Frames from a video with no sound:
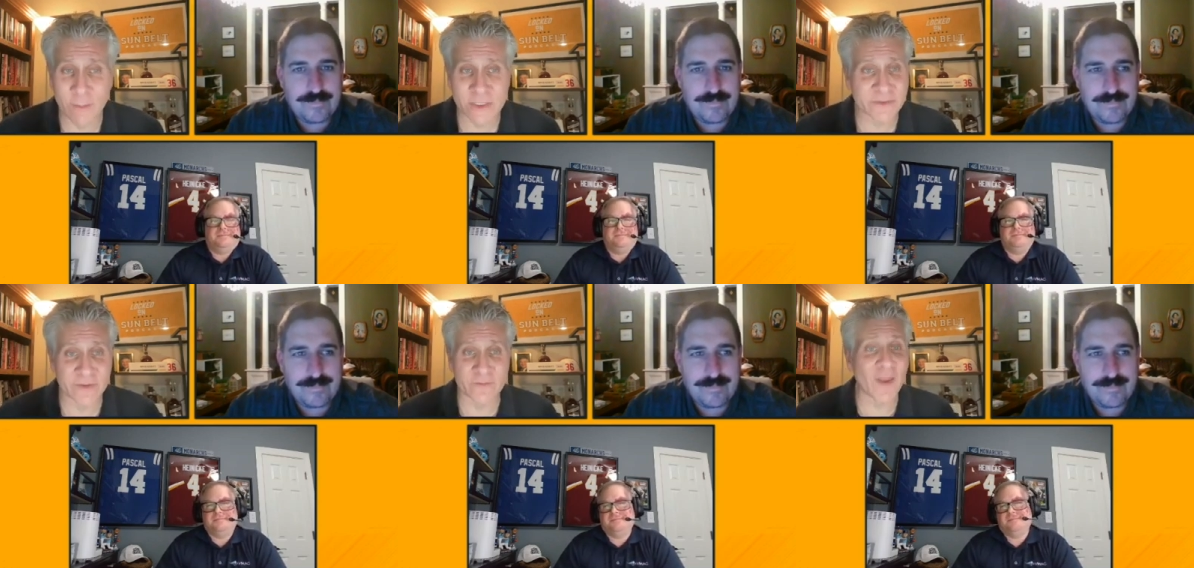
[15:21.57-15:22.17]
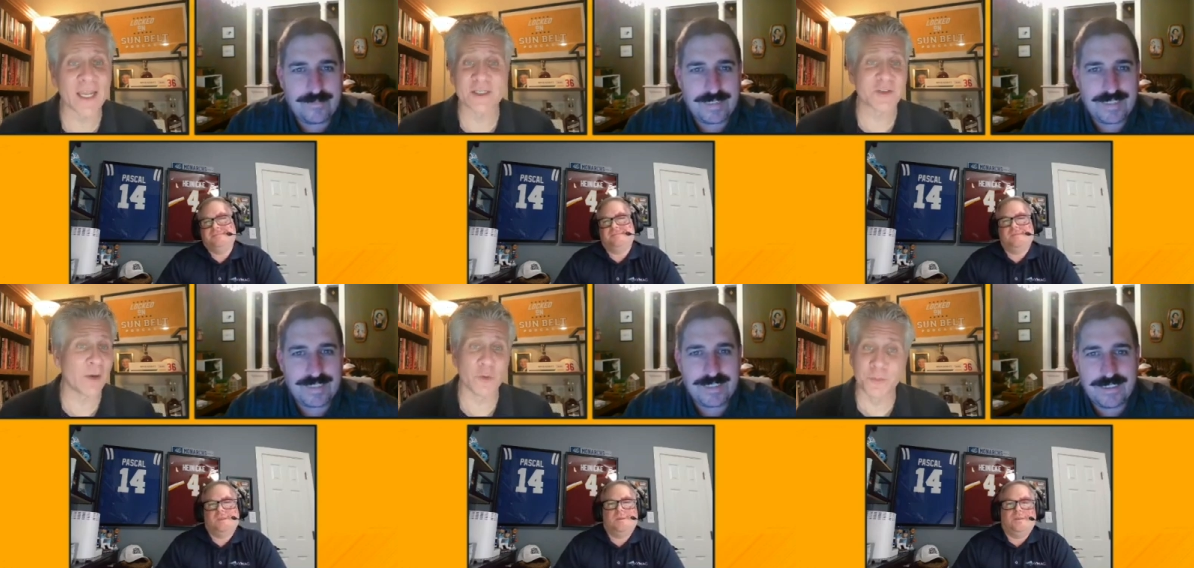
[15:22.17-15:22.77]
Speaker 1: much of an advantage
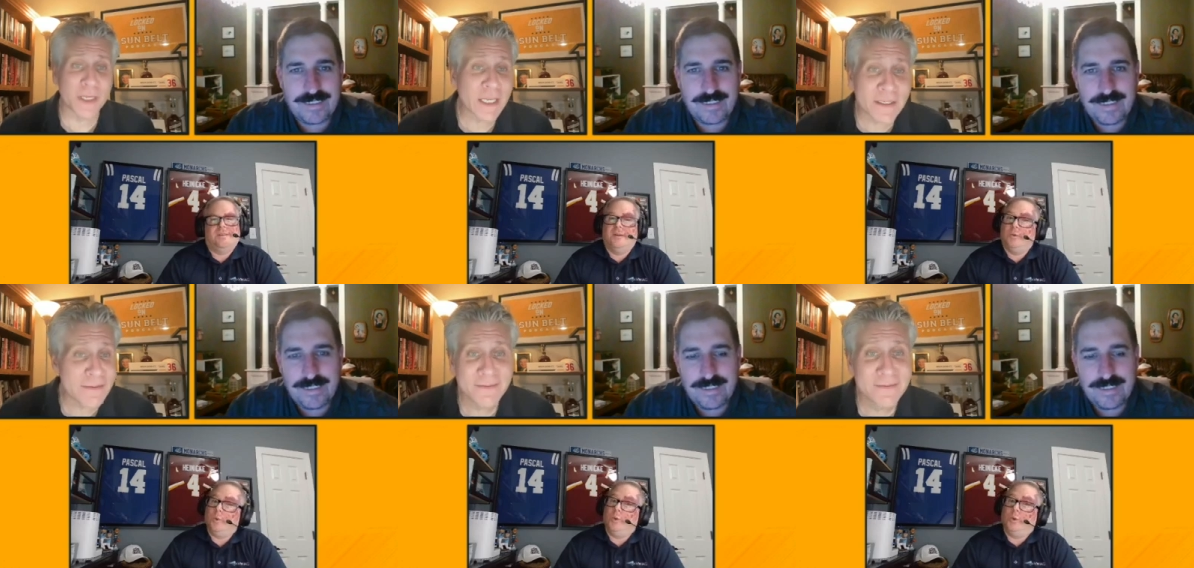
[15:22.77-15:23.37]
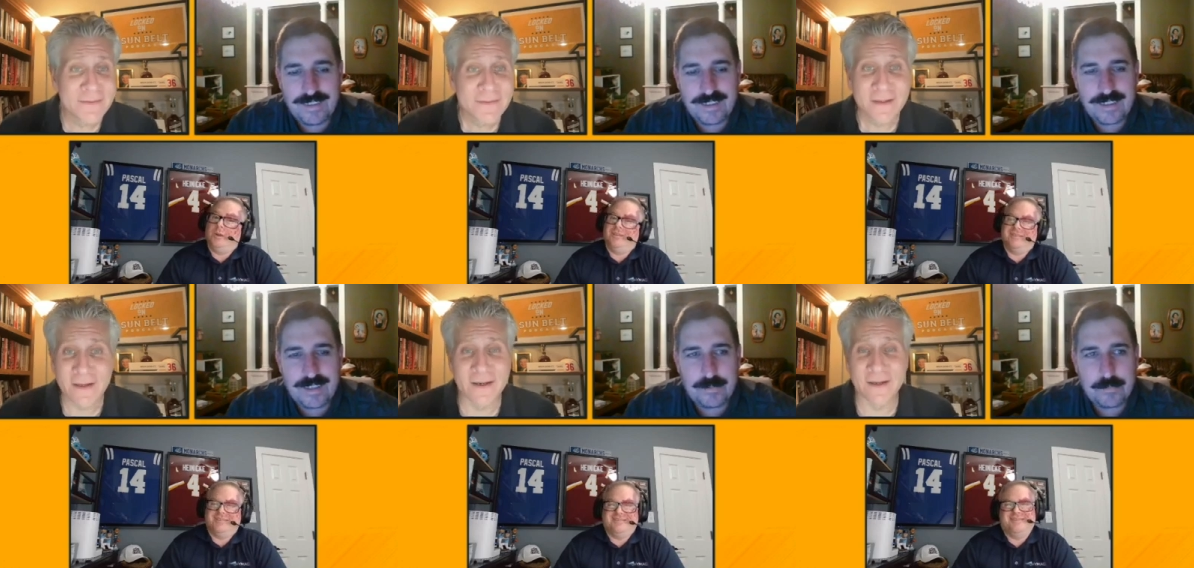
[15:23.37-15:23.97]
that would be
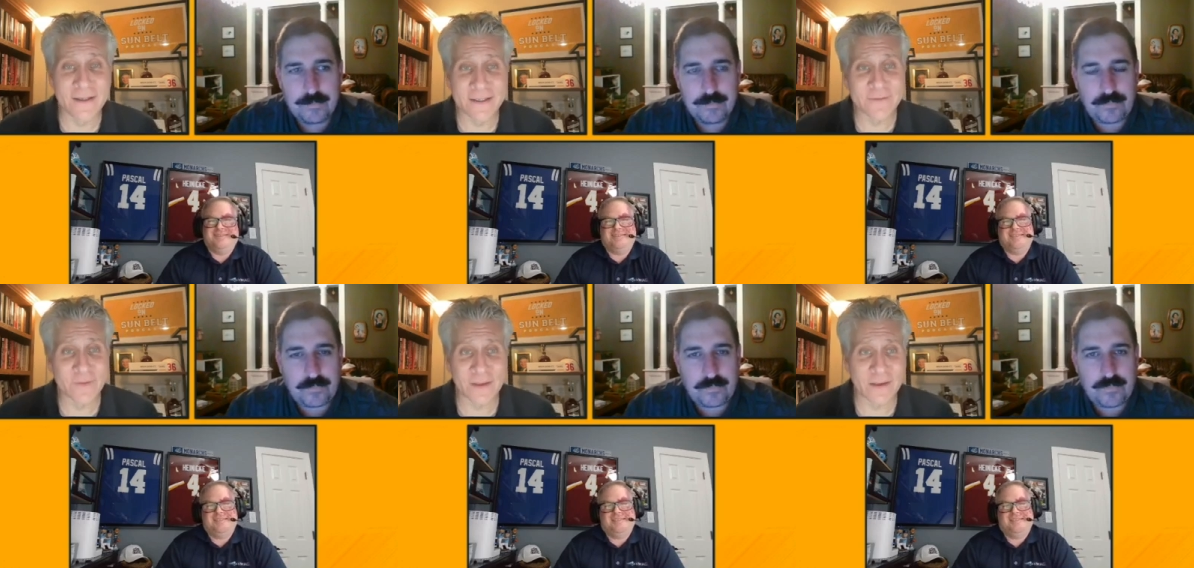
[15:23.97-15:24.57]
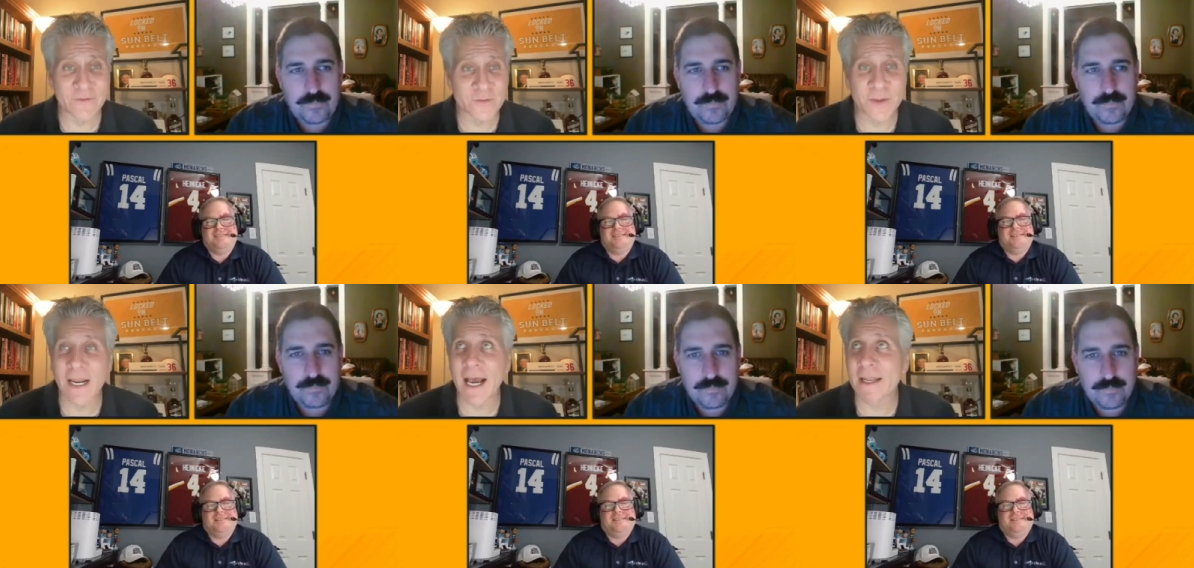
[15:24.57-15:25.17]
uh, if they if it's been
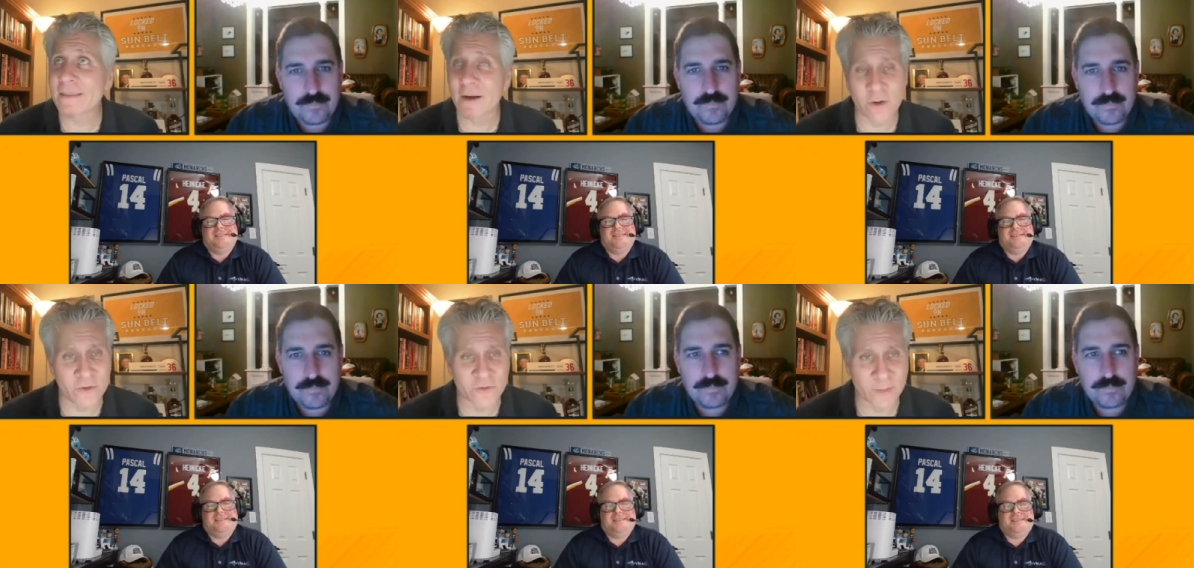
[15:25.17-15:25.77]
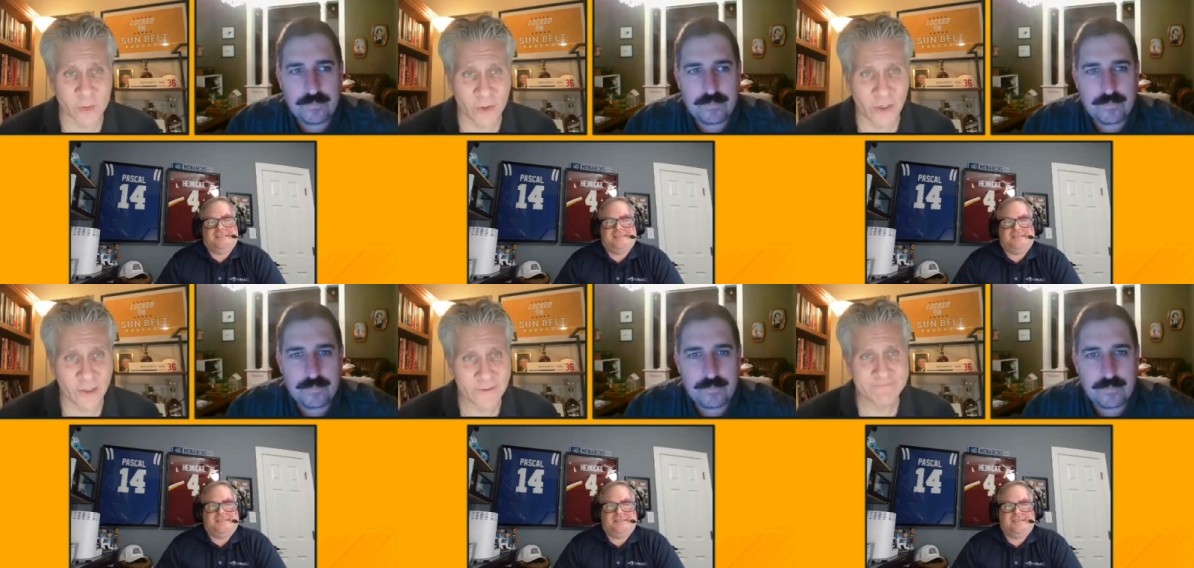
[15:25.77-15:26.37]
hot there all summer long.